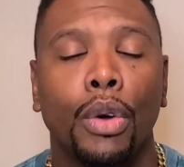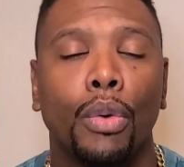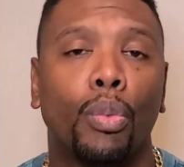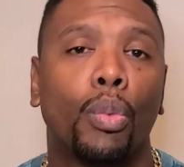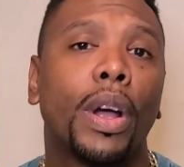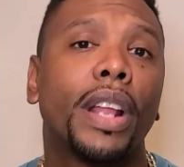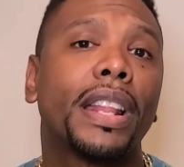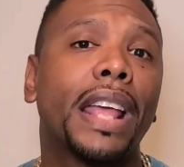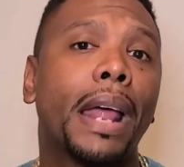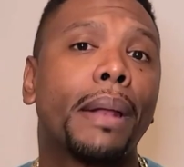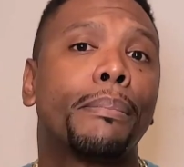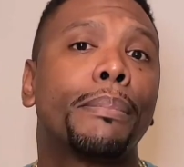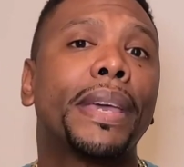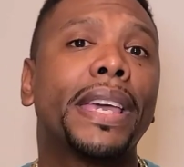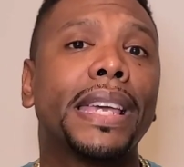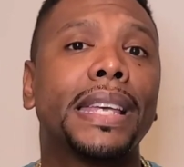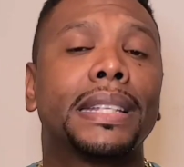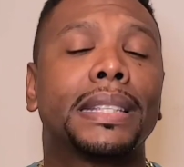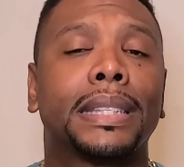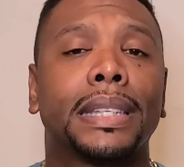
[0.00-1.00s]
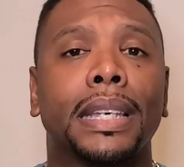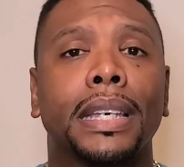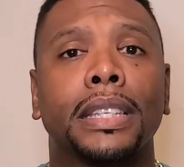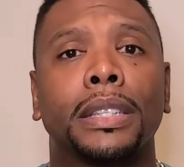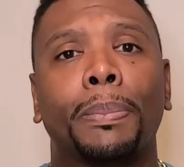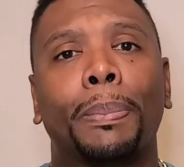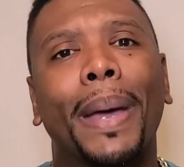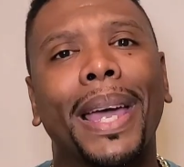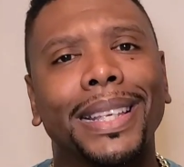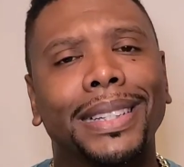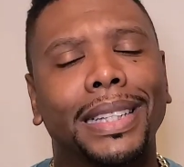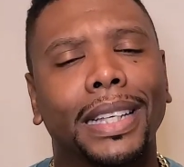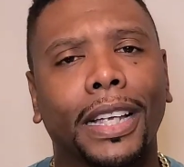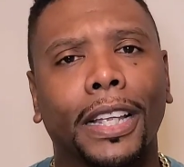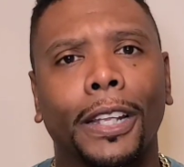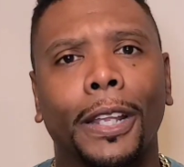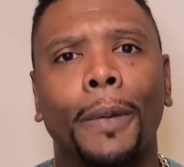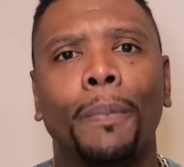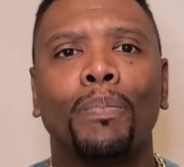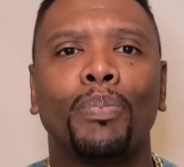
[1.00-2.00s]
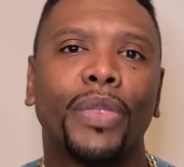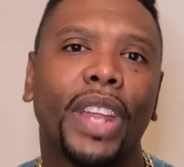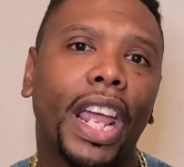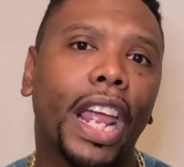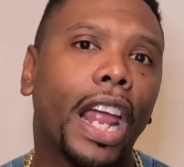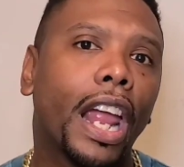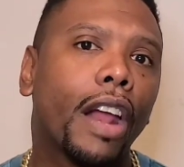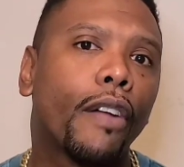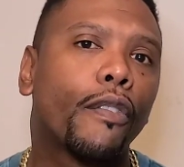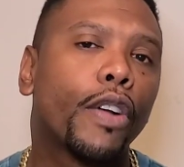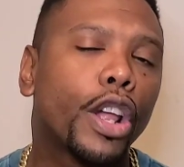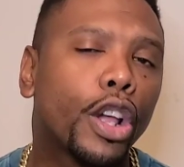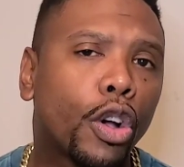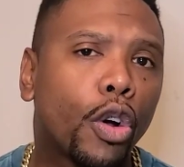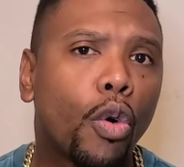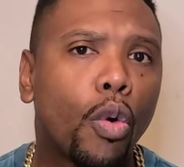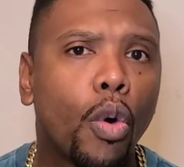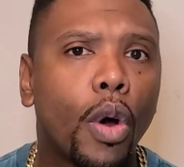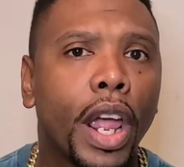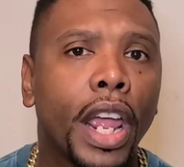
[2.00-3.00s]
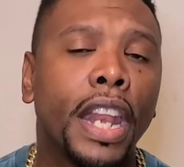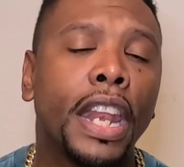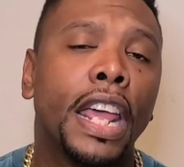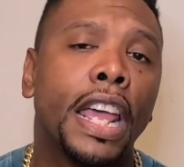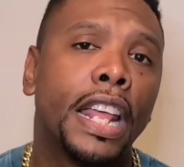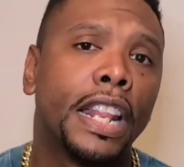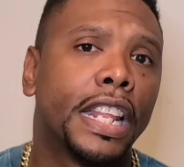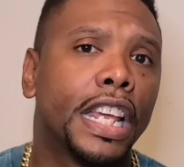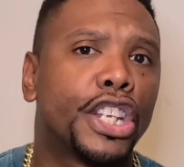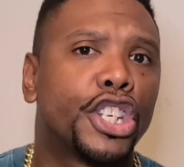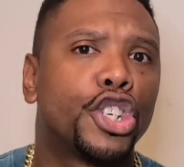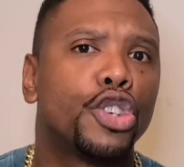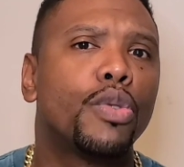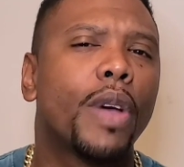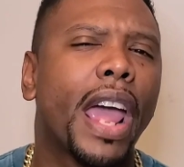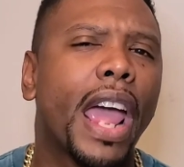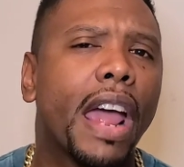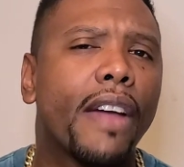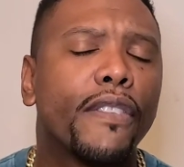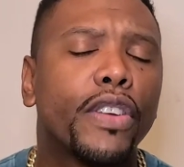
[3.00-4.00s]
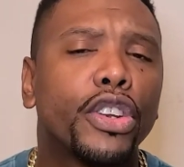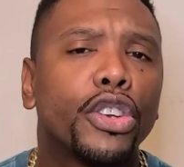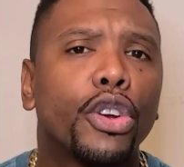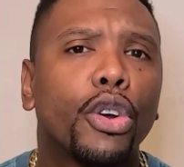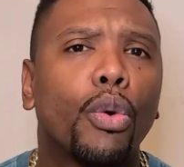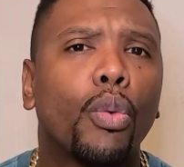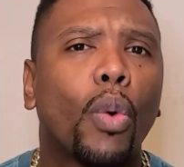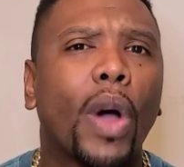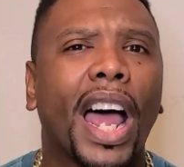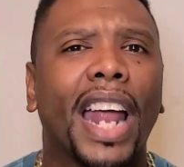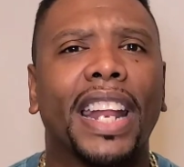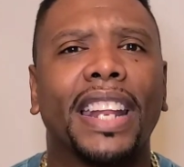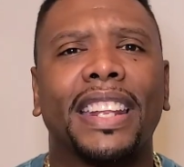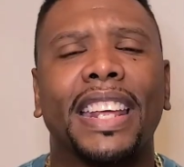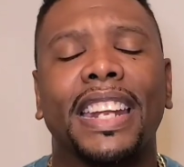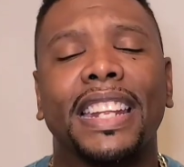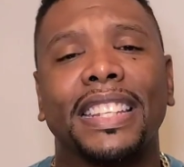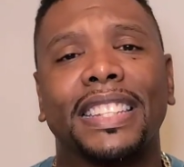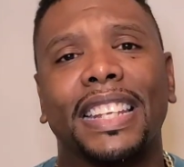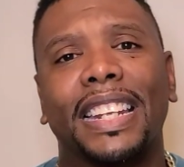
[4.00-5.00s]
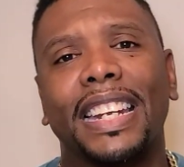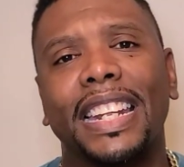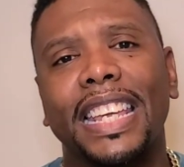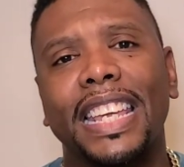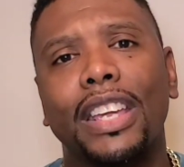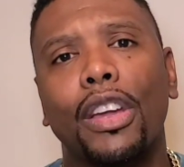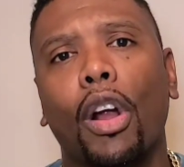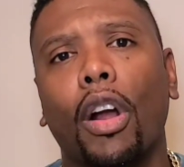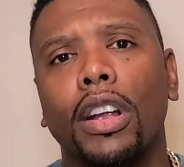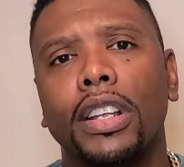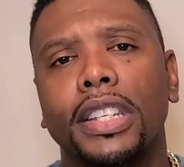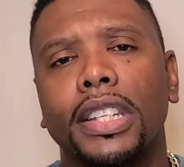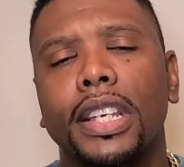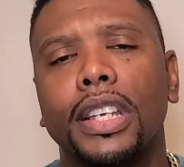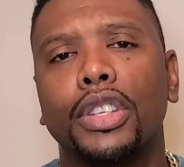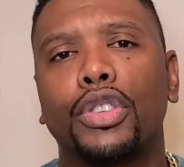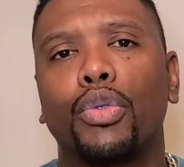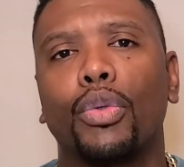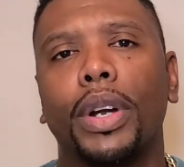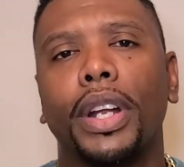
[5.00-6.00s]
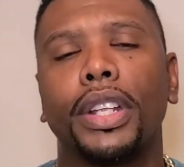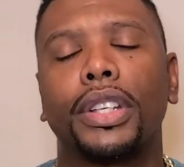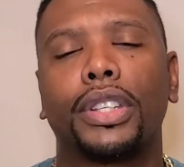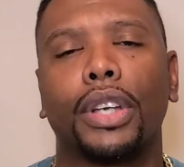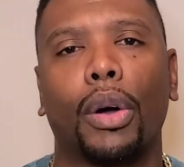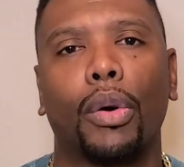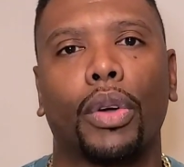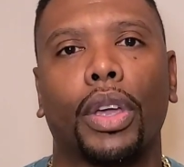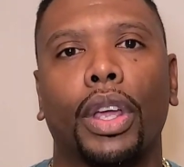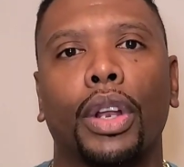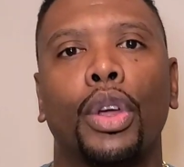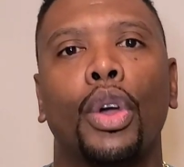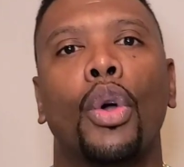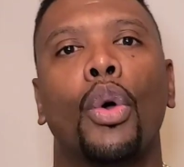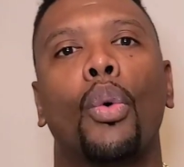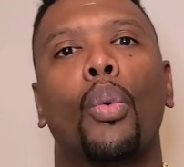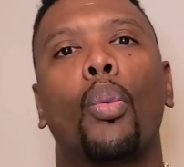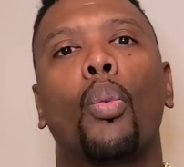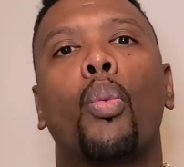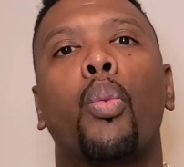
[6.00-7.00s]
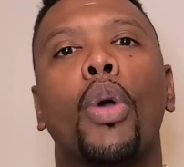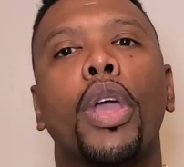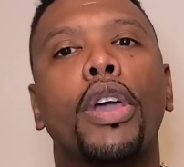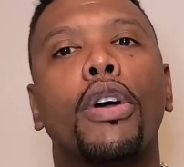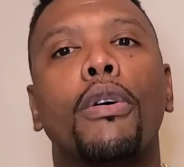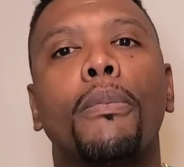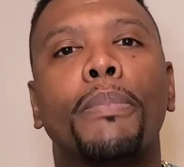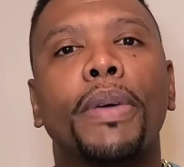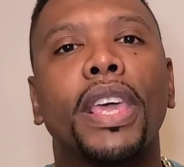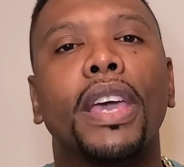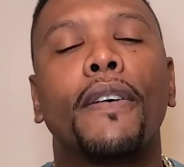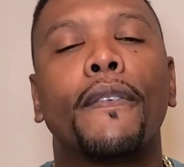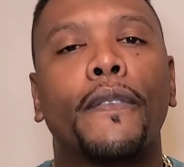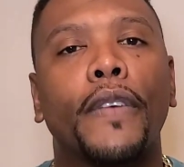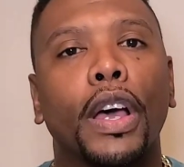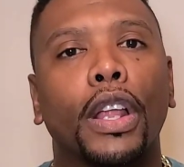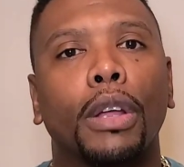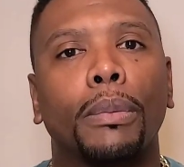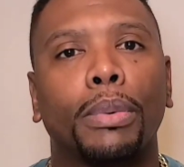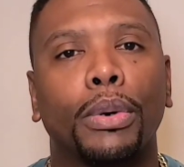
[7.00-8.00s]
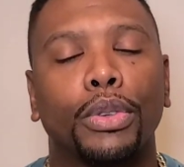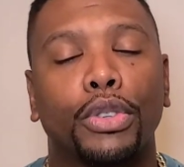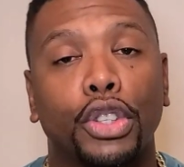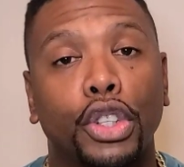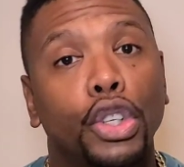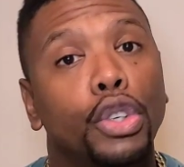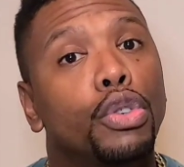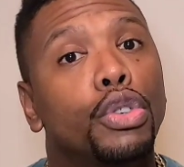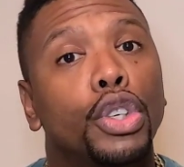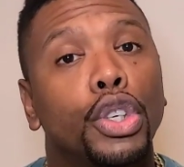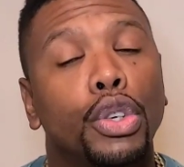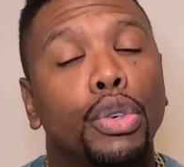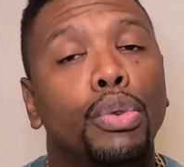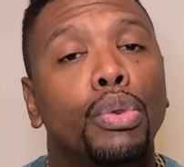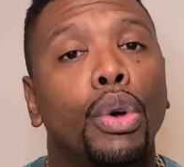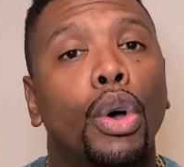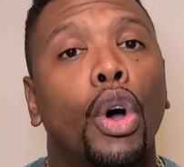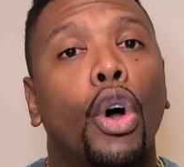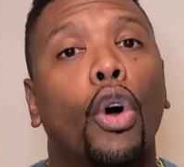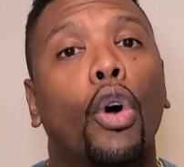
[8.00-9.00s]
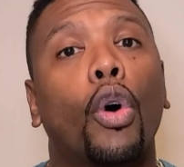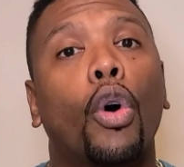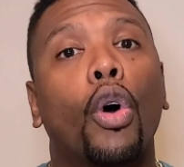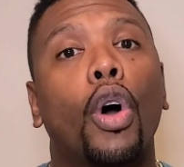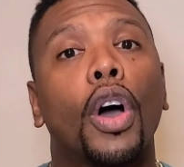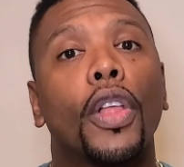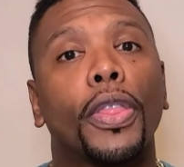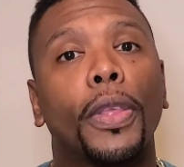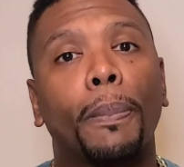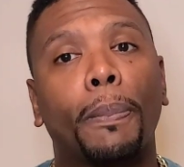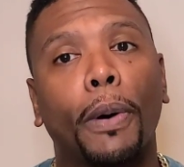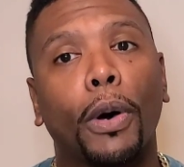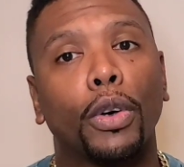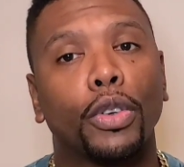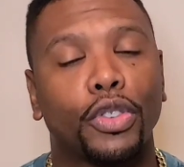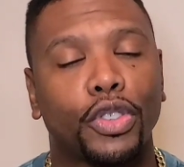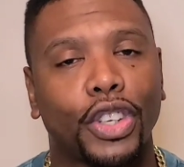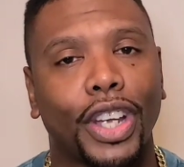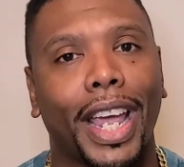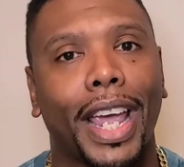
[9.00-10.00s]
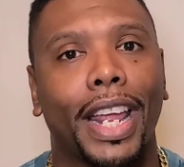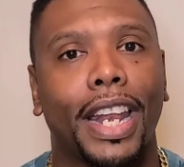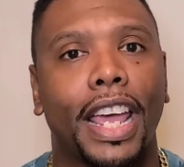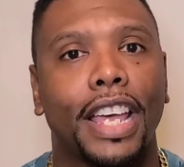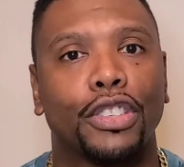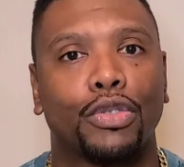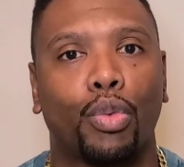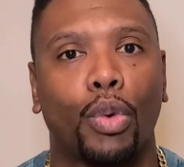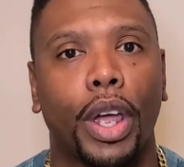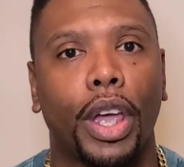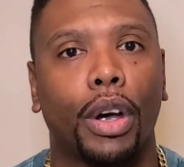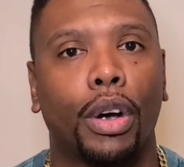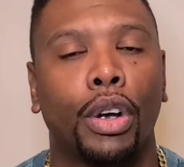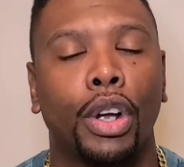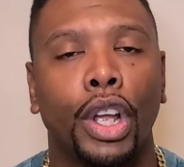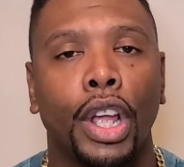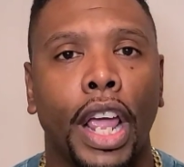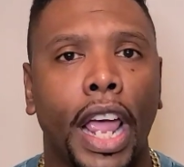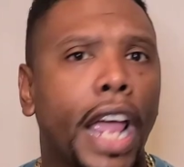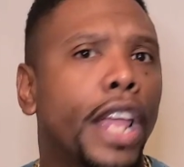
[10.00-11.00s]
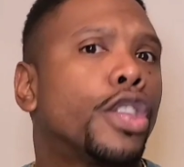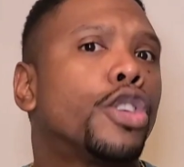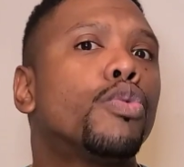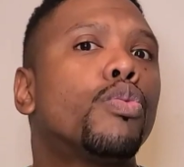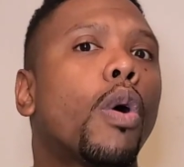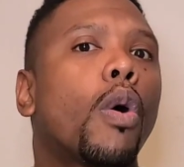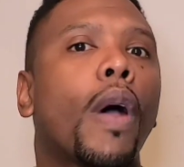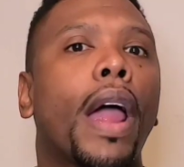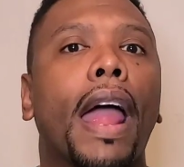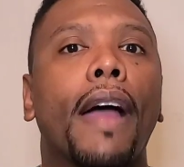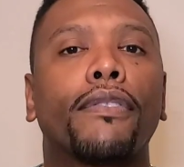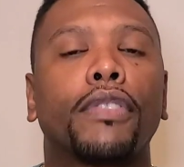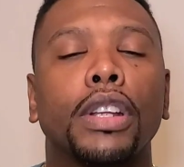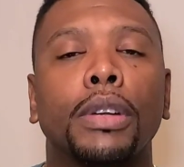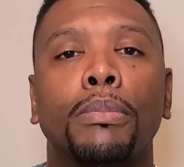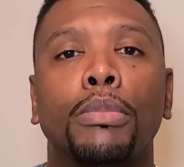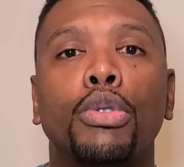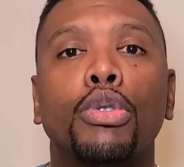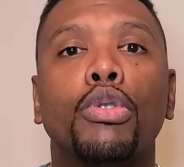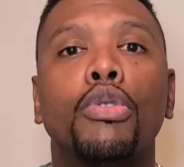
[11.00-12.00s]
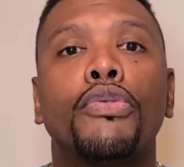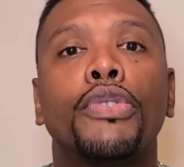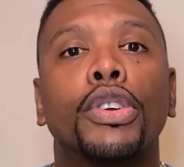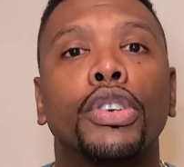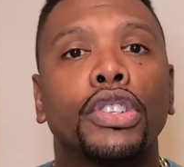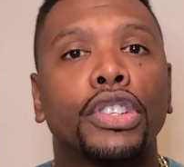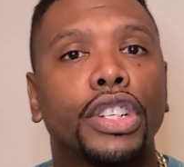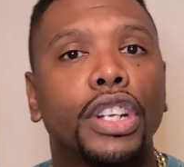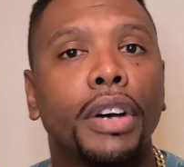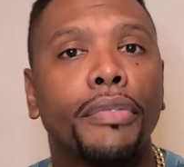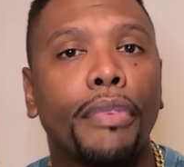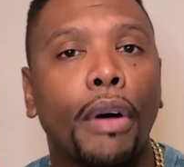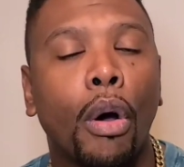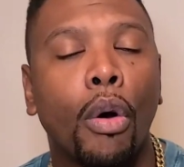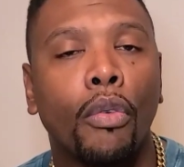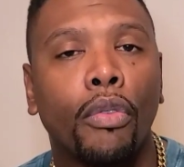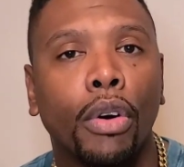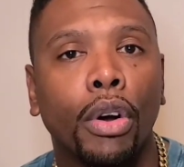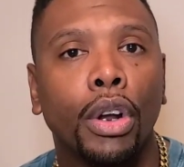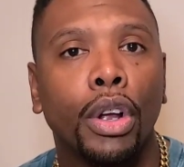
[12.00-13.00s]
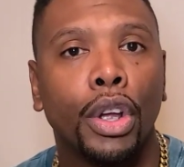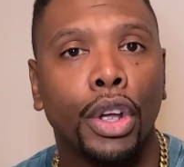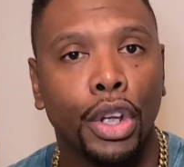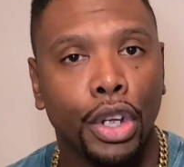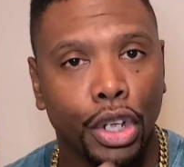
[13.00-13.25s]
What that means is basically every coin that you have in your wallet that is an ERC20 token will be available to you on the Pulsechain as well. And you won't have to move your stuff over.